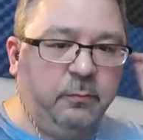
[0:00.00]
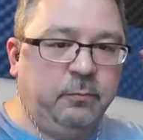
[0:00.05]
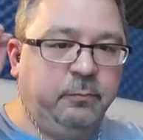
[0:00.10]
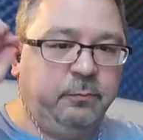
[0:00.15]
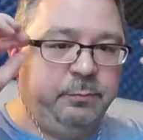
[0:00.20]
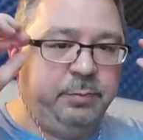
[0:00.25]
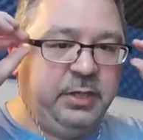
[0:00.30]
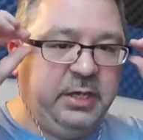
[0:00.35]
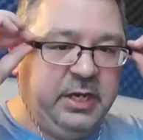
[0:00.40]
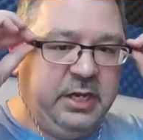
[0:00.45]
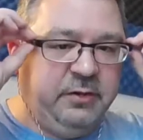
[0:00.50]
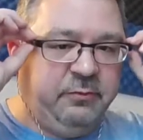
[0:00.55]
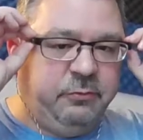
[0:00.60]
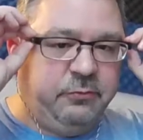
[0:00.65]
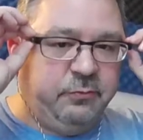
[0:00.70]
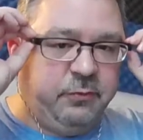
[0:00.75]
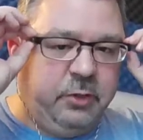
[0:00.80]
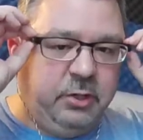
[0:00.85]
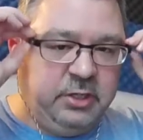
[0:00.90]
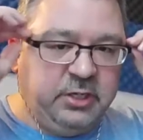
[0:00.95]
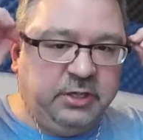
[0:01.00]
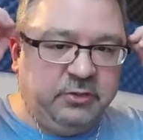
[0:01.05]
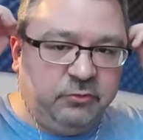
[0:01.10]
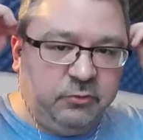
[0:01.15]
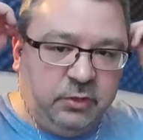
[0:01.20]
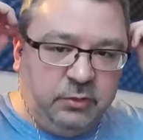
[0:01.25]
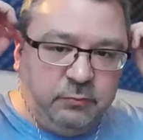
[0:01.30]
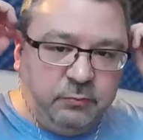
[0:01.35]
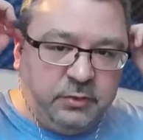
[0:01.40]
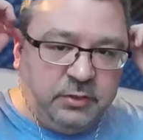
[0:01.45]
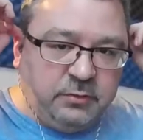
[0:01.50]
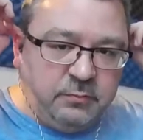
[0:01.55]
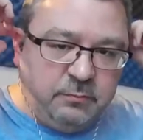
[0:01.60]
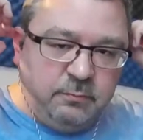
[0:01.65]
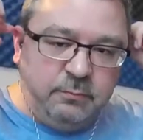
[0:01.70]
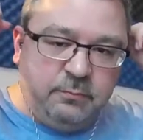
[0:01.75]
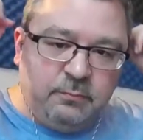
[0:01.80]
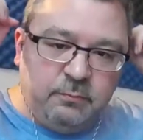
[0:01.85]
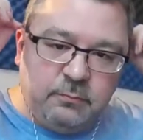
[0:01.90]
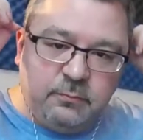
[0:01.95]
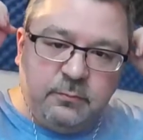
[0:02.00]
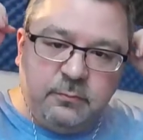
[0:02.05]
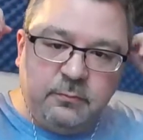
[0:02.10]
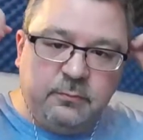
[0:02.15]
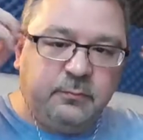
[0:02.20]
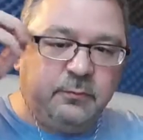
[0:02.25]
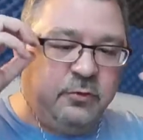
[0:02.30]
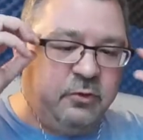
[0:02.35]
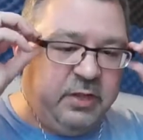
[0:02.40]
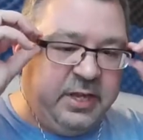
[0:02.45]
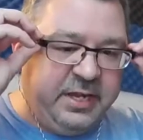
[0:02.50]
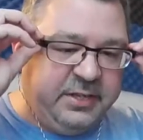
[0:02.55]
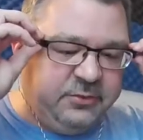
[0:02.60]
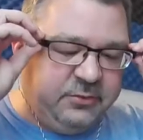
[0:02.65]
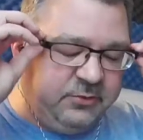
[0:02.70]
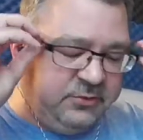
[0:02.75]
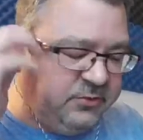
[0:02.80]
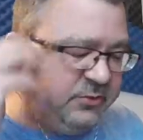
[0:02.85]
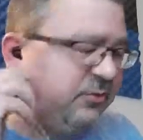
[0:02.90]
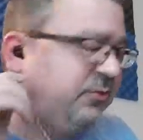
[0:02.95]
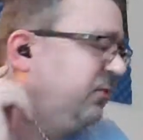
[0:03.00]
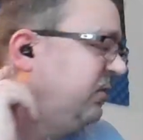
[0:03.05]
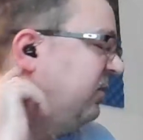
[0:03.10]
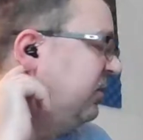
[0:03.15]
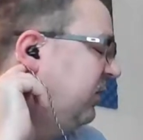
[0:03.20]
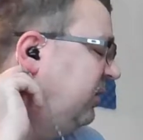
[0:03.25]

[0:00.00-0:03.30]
behaves very nicely with glasses.